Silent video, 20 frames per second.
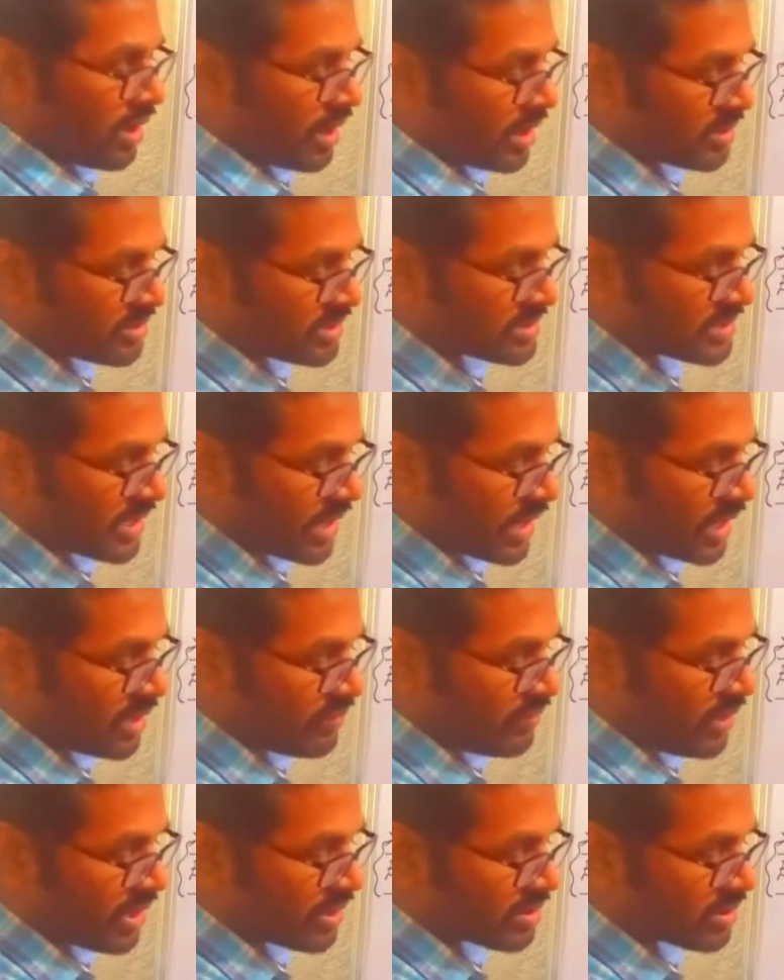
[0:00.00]
And the
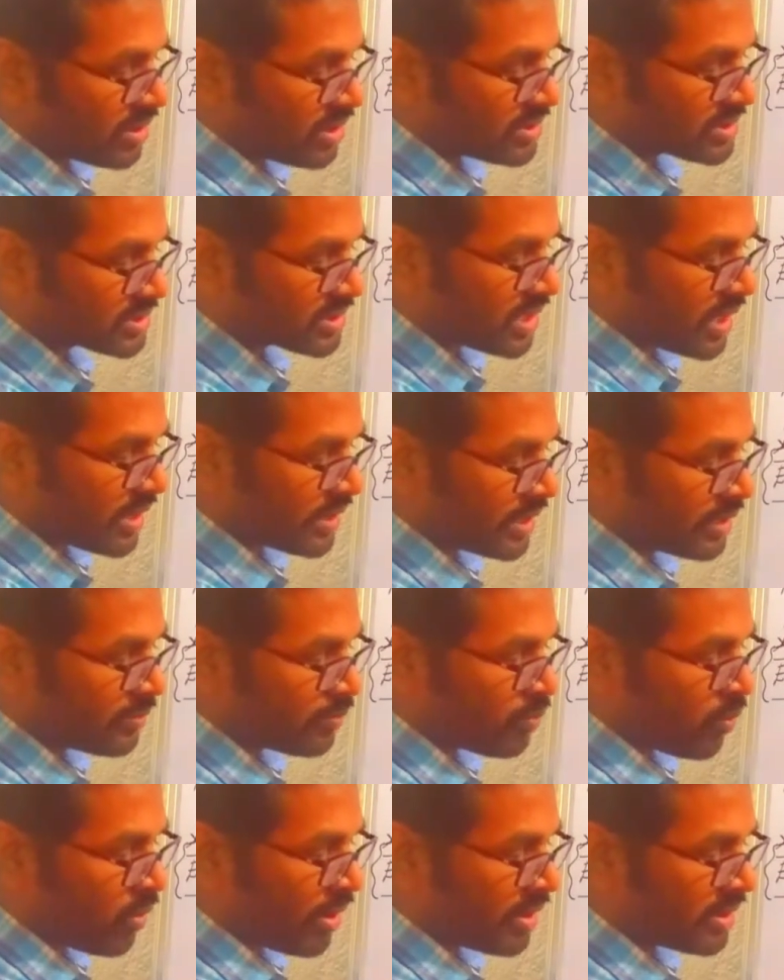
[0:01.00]
second vector starting
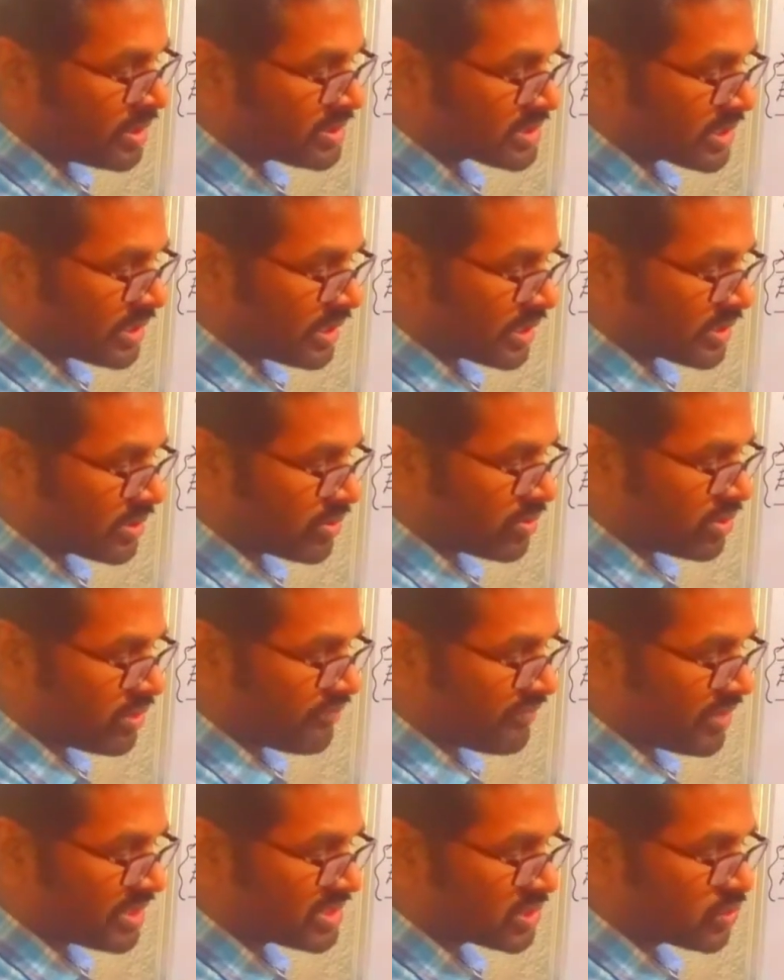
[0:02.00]
point is connected to
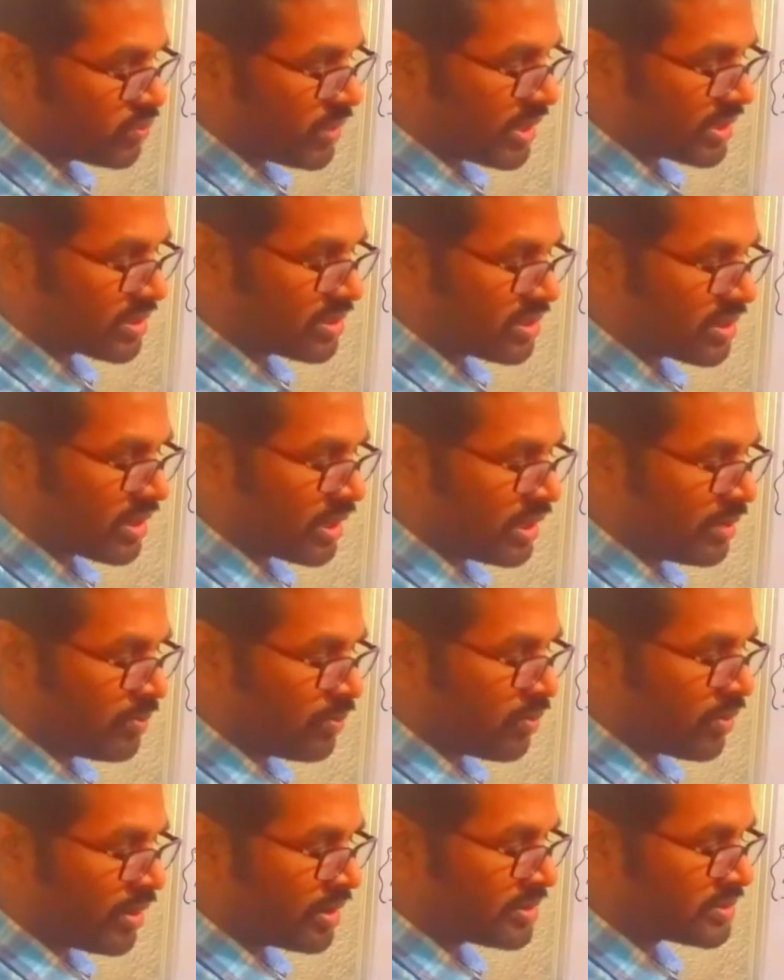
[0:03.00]
the first vector end
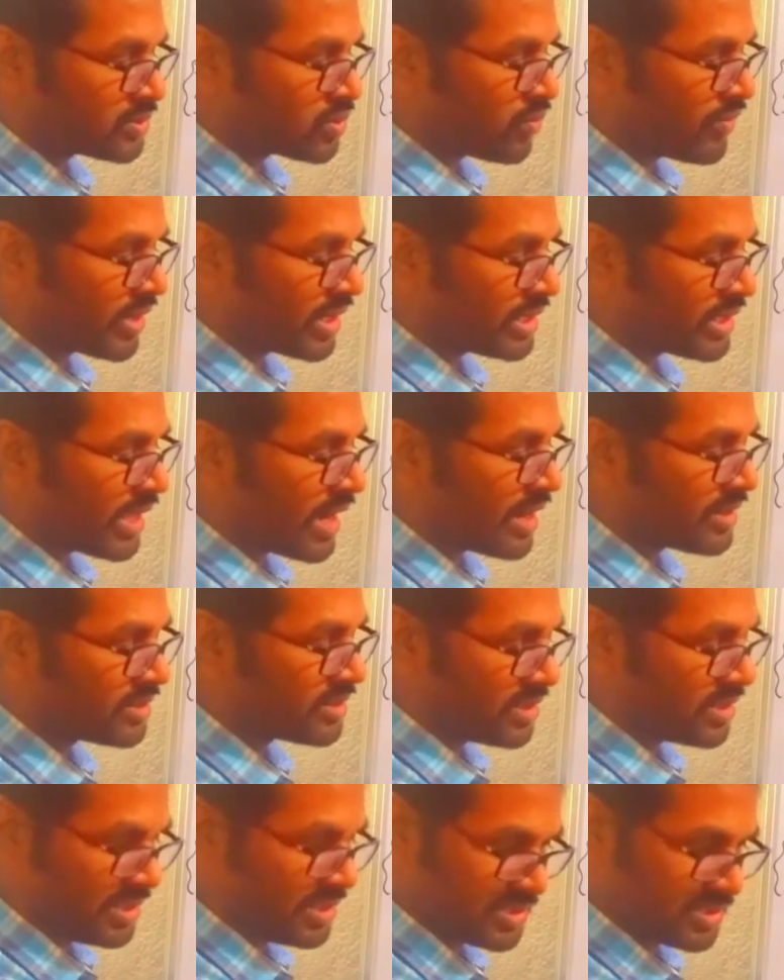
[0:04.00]
point. So we can
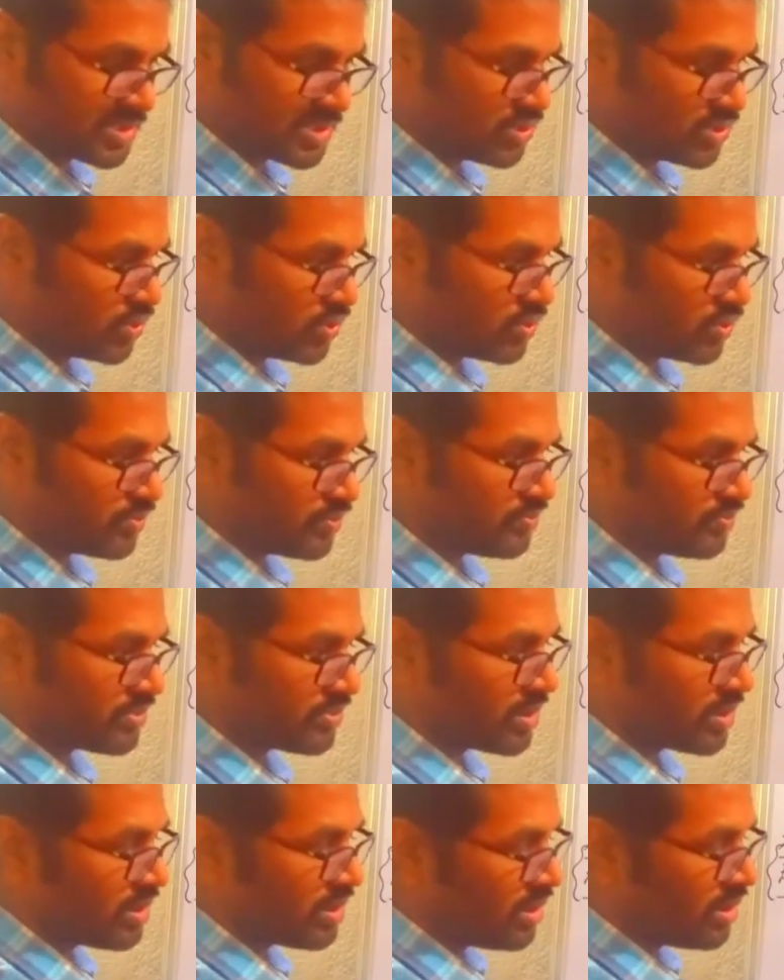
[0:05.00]
add these two.
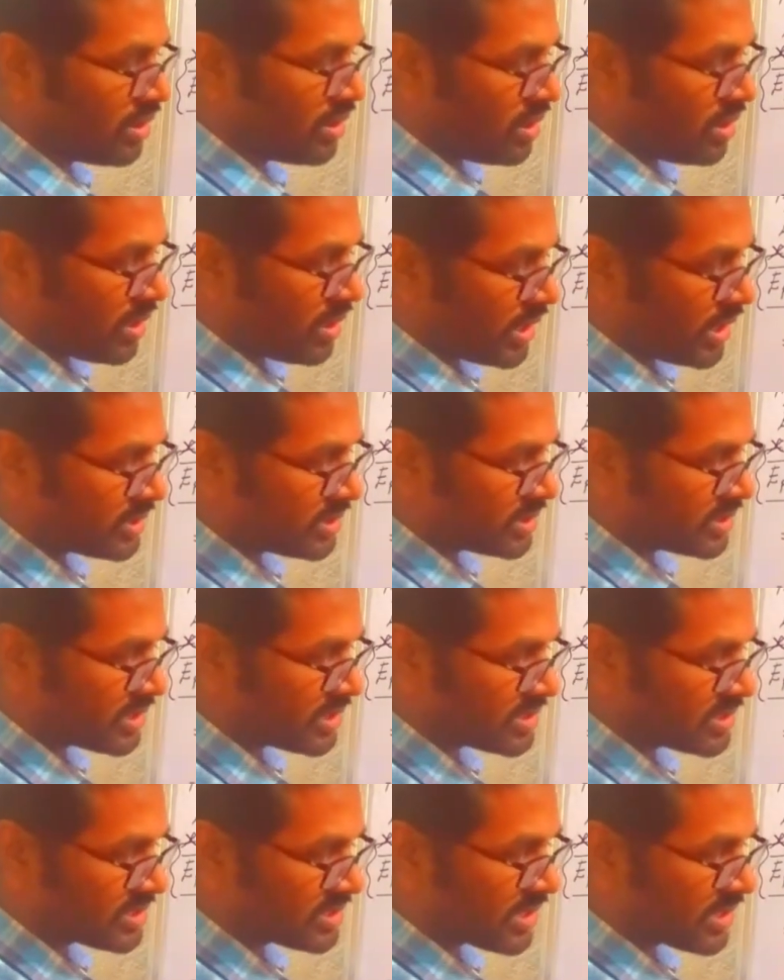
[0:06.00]
And this
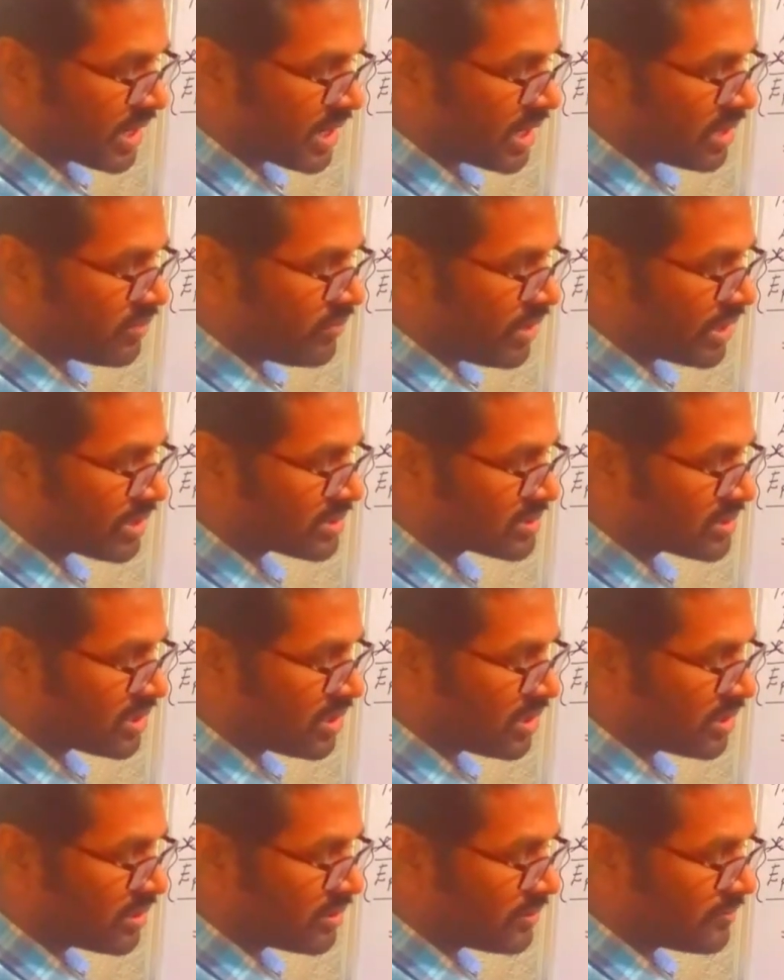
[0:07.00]
is the second
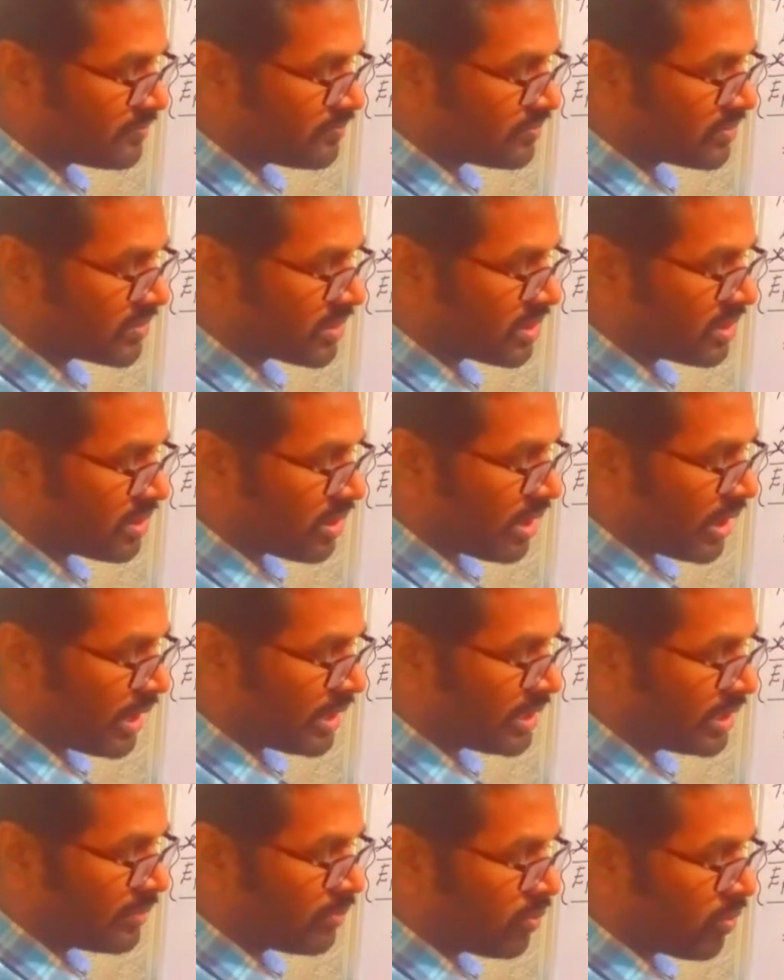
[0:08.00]
vector
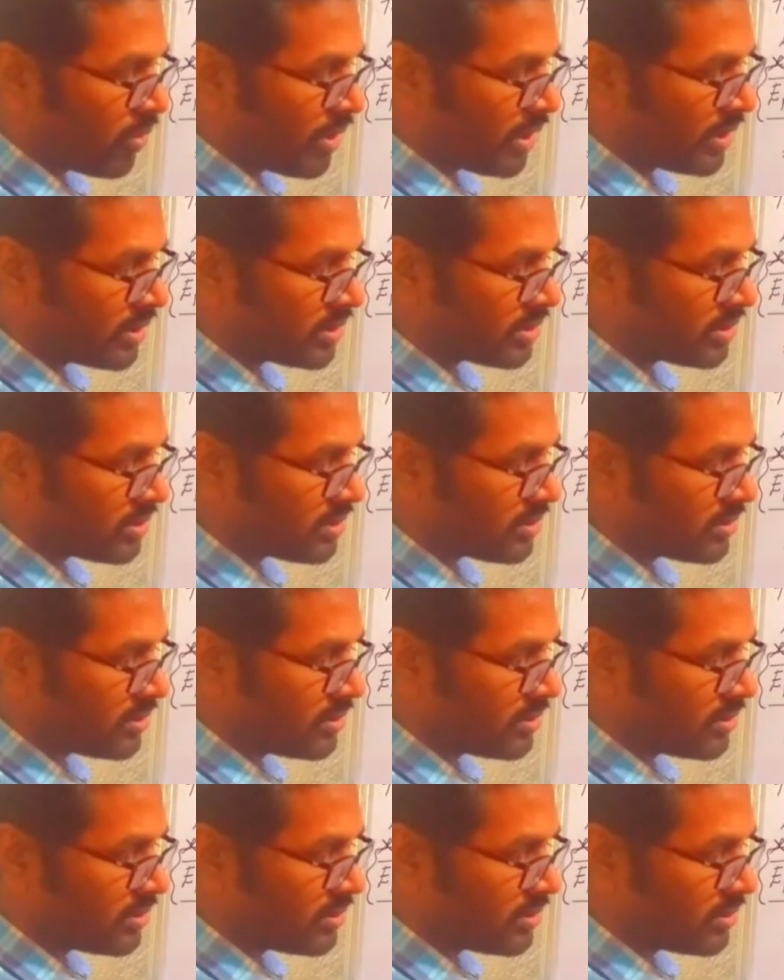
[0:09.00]
end point.